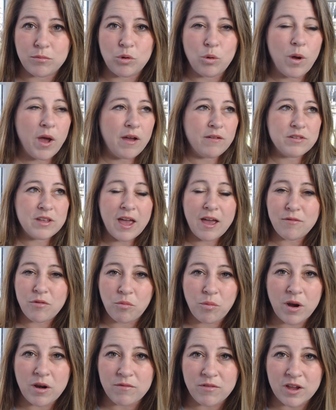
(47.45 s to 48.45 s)
You have to have a
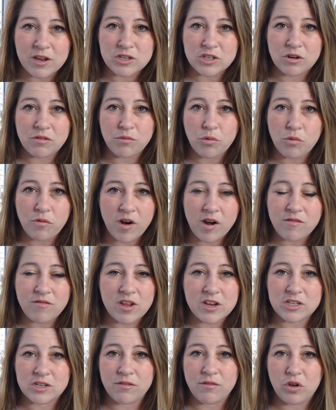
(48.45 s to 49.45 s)
renovation, full
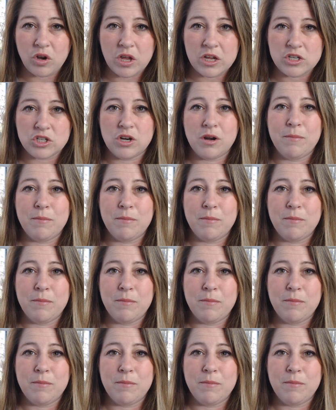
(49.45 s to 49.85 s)
renovation of your kitchen